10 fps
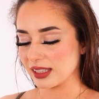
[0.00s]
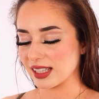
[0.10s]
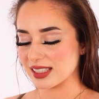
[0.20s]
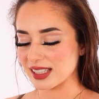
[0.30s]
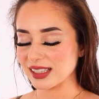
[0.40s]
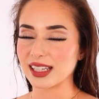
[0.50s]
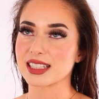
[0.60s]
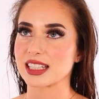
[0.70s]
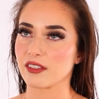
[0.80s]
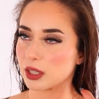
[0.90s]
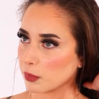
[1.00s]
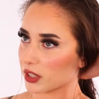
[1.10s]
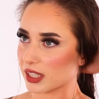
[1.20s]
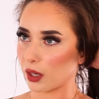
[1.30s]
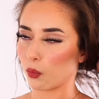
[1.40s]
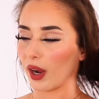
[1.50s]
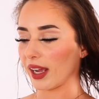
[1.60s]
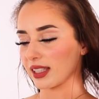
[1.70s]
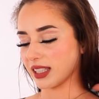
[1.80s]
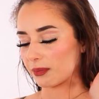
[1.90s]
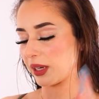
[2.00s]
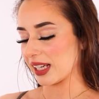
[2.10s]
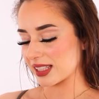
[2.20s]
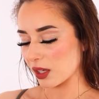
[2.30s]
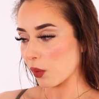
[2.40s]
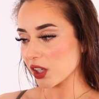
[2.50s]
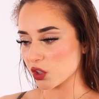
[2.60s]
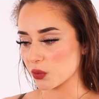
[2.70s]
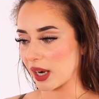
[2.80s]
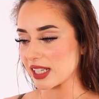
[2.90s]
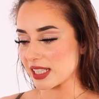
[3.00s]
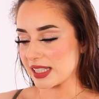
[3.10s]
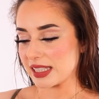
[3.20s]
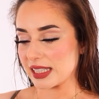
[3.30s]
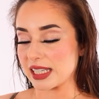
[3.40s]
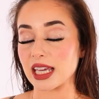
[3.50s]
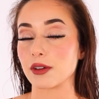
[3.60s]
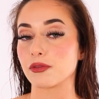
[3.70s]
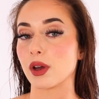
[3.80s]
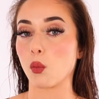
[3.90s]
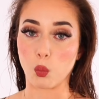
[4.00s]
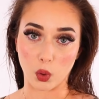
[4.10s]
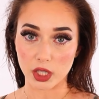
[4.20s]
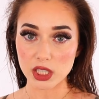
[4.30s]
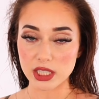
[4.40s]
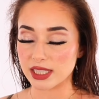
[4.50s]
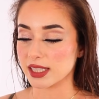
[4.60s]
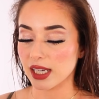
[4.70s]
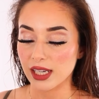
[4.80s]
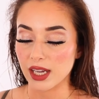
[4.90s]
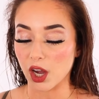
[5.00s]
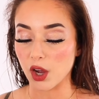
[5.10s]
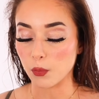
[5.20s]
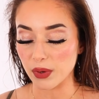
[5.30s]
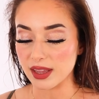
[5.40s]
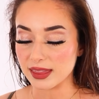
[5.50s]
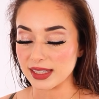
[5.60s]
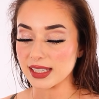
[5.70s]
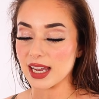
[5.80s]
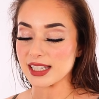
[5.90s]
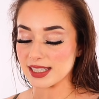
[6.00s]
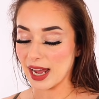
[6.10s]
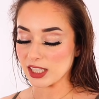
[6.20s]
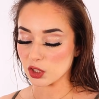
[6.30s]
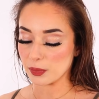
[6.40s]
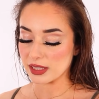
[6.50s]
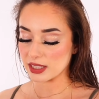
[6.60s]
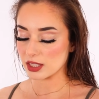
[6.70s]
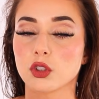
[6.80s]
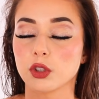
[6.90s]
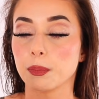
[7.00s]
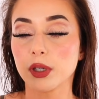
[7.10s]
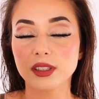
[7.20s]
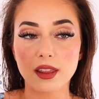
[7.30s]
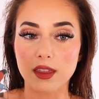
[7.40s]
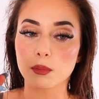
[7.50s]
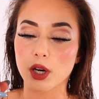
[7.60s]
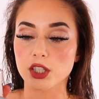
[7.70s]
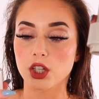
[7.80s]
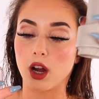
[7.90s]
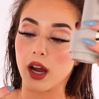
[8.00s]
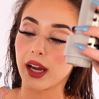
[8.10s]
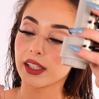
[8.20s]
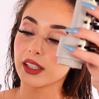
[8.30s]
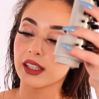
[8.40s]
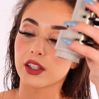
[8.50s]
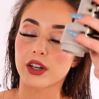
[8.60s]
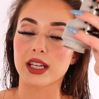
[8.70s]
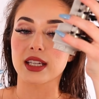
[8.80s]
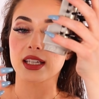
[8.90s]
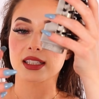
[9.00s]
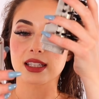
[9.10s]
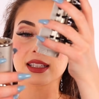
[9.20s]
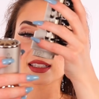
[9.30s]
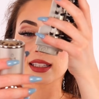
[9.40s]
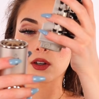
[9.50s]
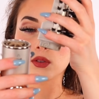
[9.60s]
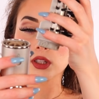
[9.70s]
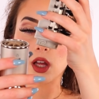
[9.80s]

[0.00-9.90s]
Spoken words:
they say like 70% wet, but I still want to try it to see if it works with the attachments. So to put the brush on, there is this little